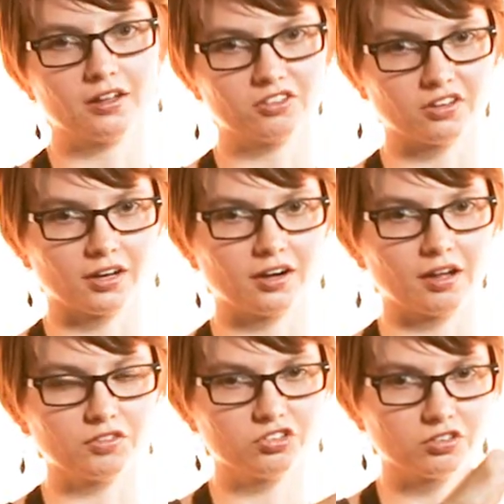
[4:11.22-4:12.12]
And so then I'd
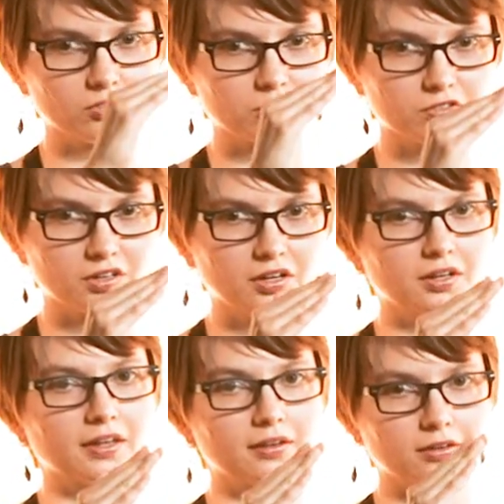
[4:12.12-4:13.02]
have the surgery
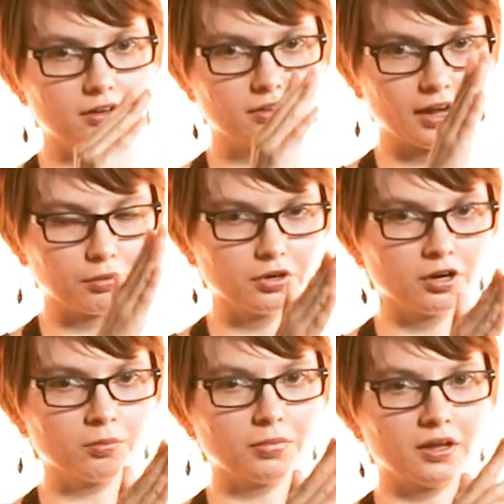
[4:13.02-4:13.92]
and, that would
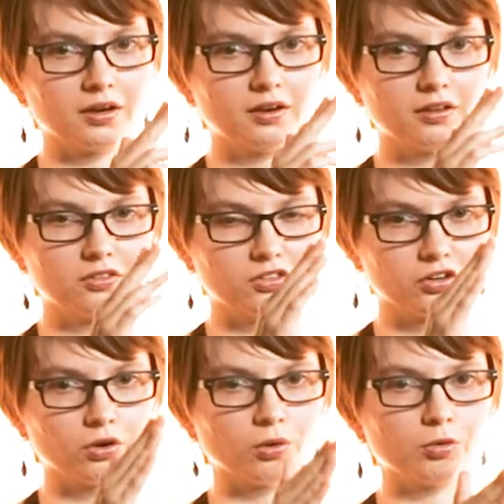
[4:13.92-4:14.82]
hurt, but
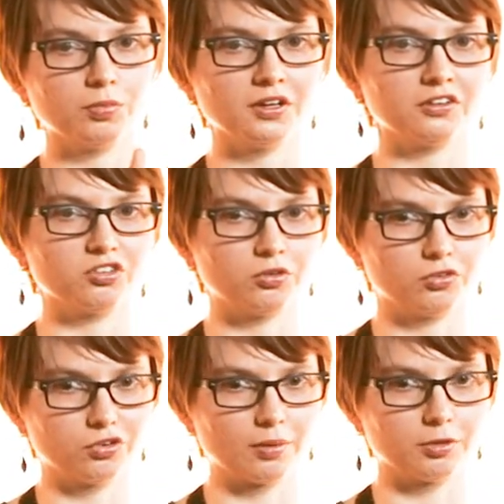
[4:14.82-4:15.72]
the goal would be to
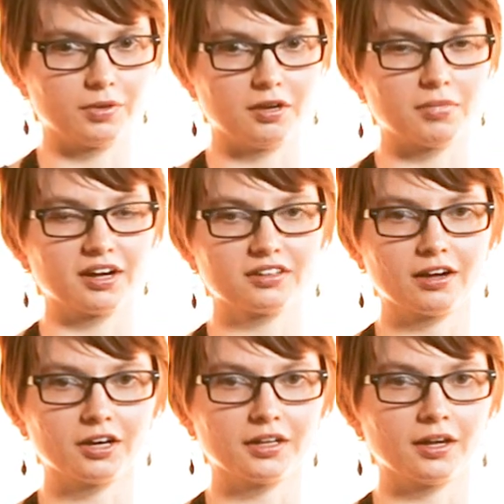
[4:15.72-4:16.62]
drop the pain back
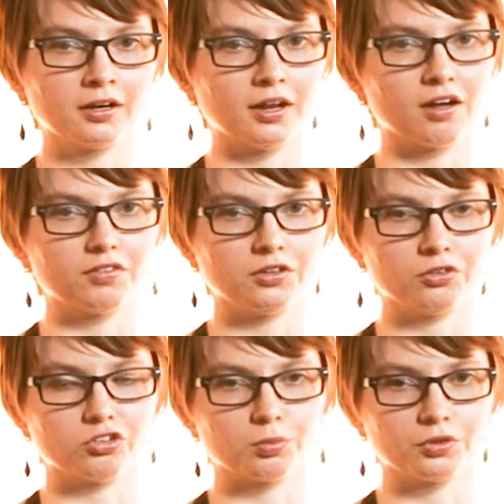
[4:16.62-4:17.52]
down again and have a
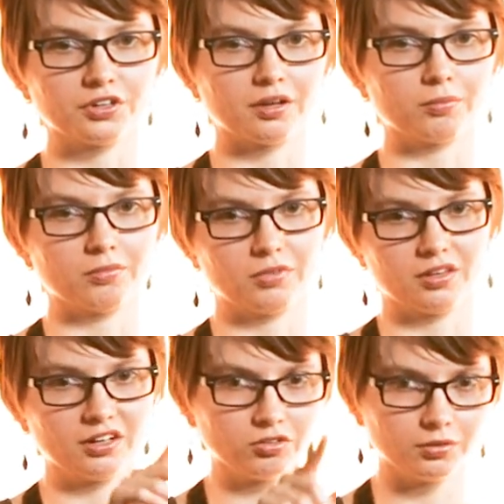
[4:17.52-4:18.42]
usable limb.
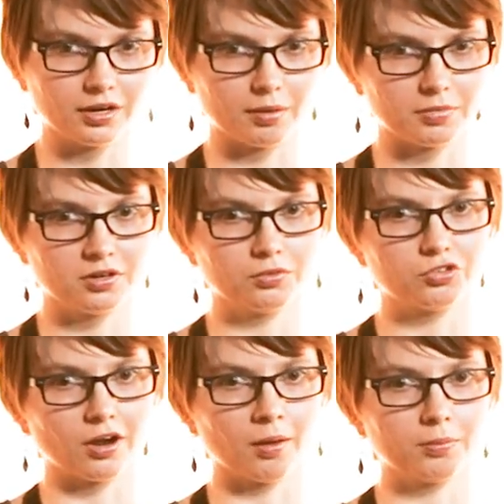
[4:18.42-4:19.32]
And that's what would happen. It
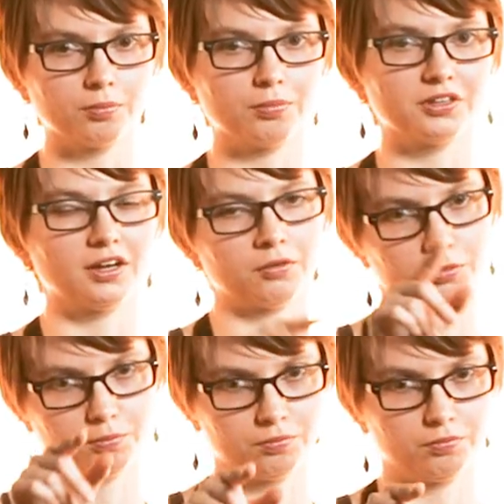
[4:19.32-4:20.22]
would drop, but then it
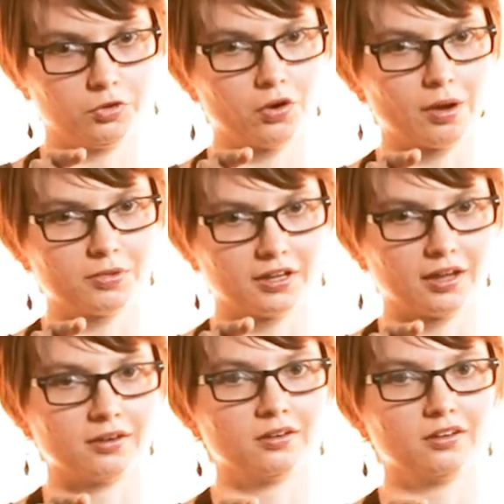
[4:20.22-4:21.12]
would go up
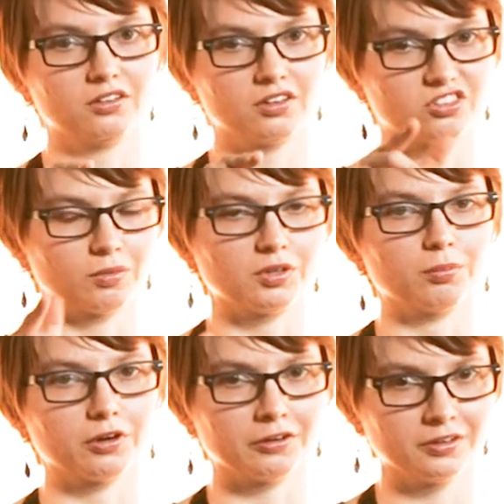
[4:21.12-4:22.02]
again because
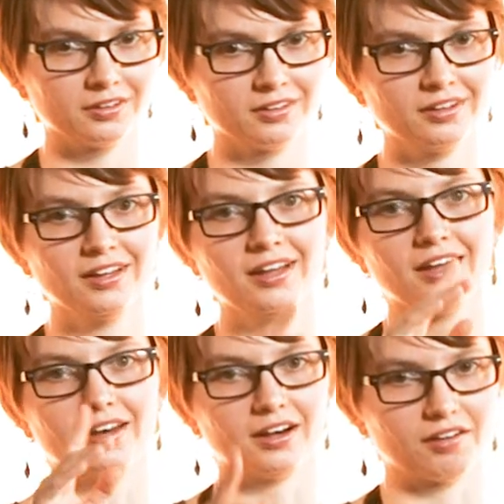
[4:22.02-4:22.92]
something broke.
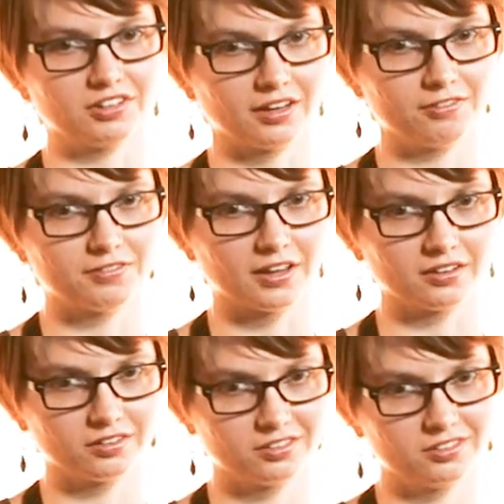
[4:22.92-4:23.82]
And I'd have to get it
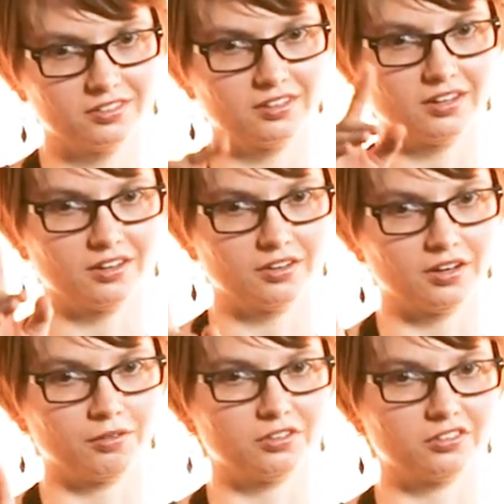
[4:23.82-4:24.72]
fixed.
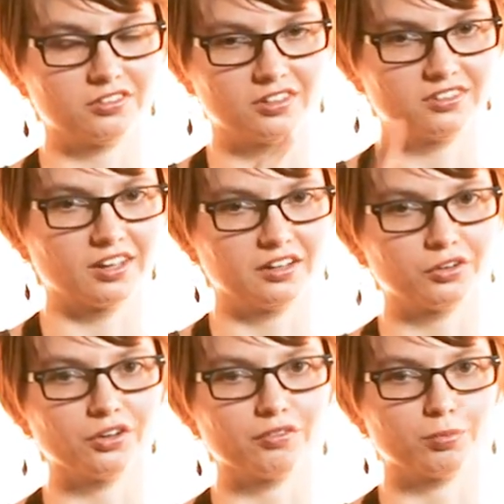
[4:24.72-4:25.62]
And it was just this
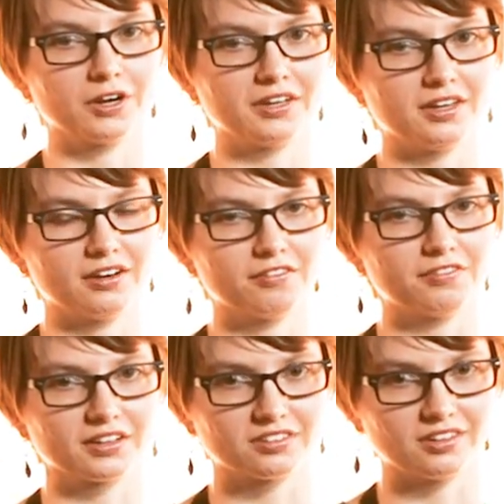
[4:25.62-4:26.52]
cycle of breaking and
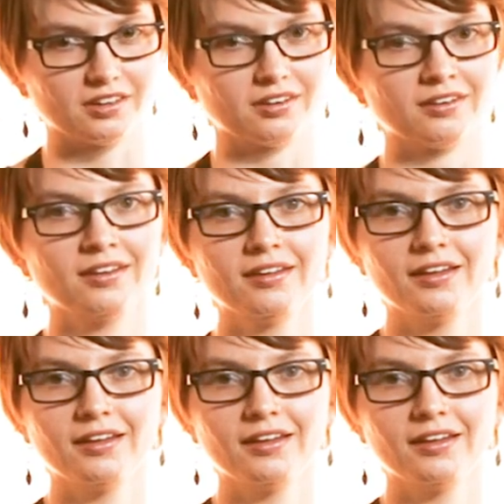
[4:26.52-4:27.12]
fixing.